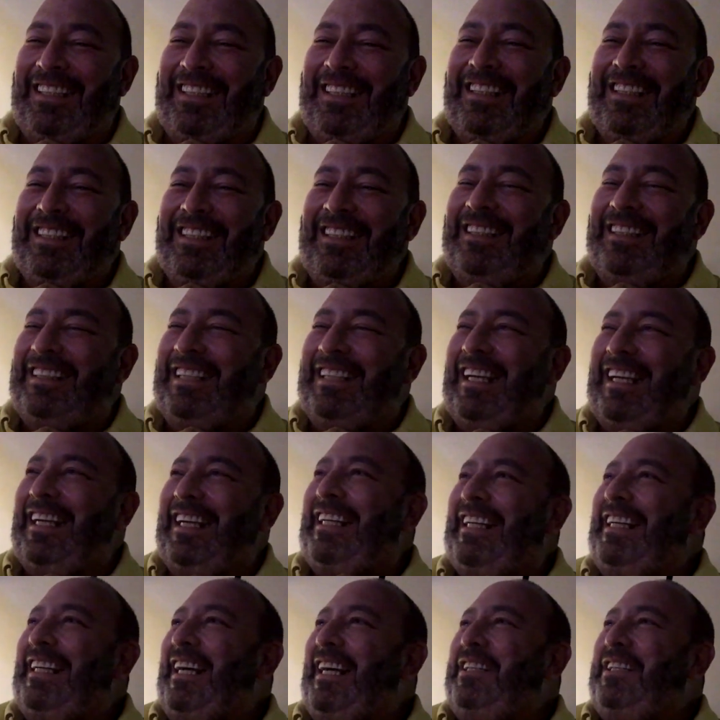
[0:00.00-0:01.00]

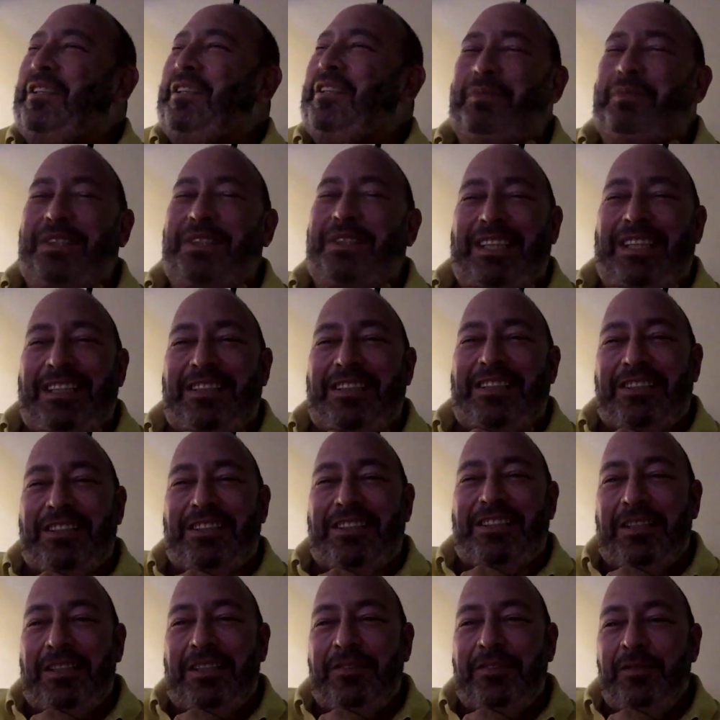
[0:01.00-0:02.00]
Exactly, 100%, you
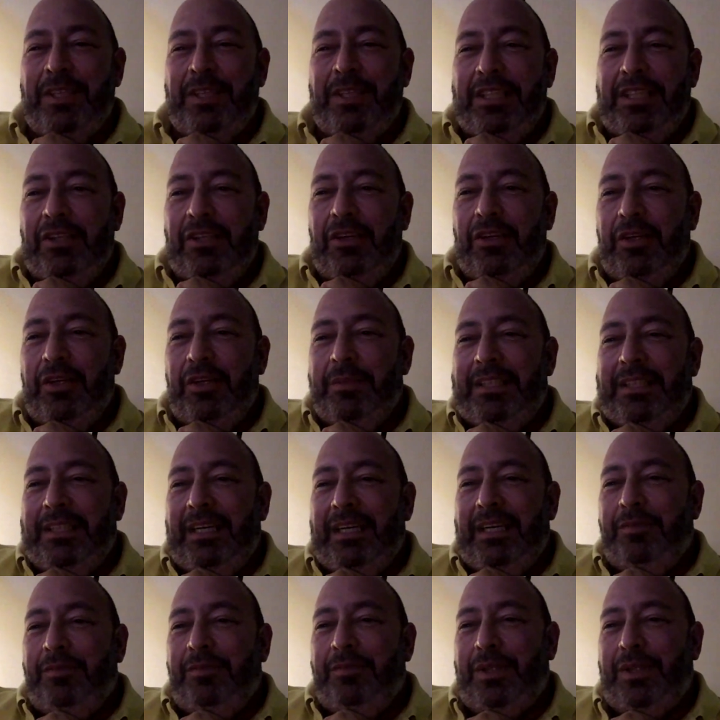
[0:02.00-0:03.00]
know. Got to be
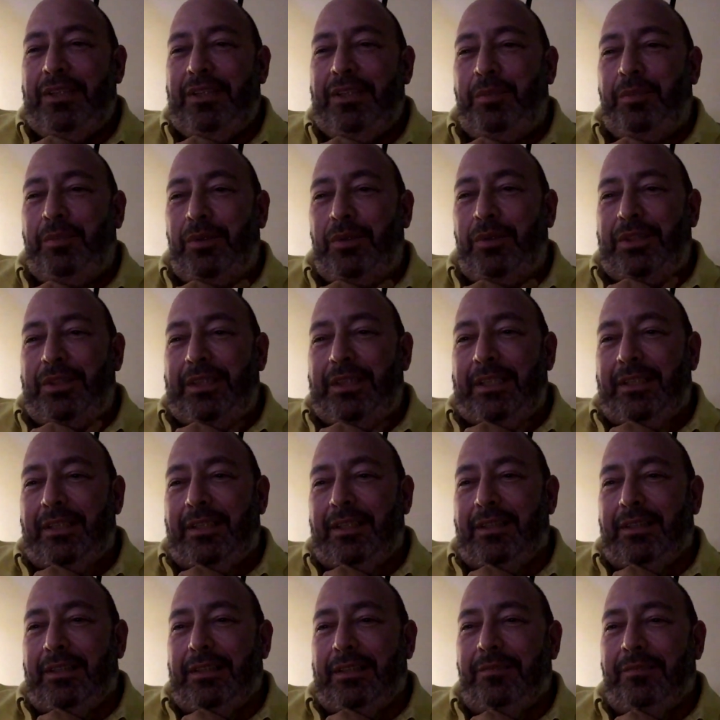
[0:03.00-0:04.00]
tough with our sports there,
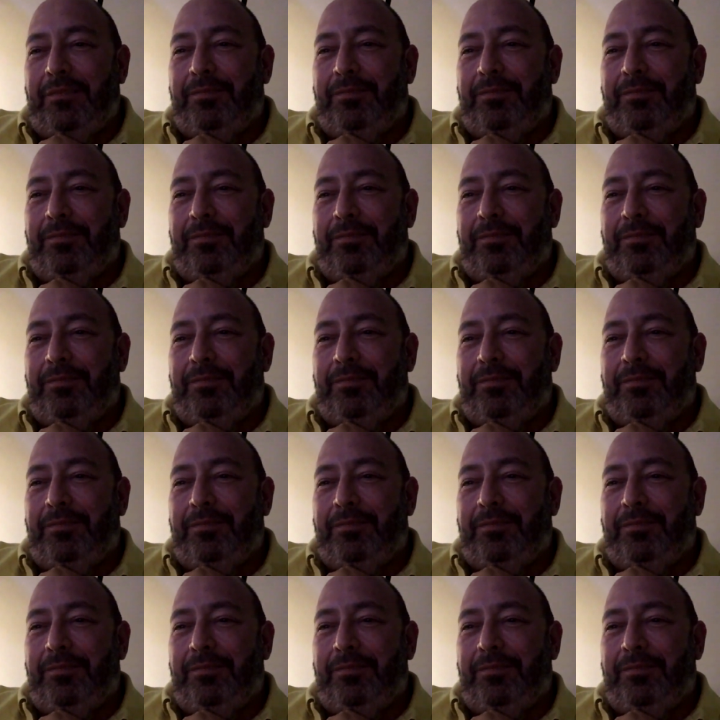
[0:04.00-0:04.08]
guys.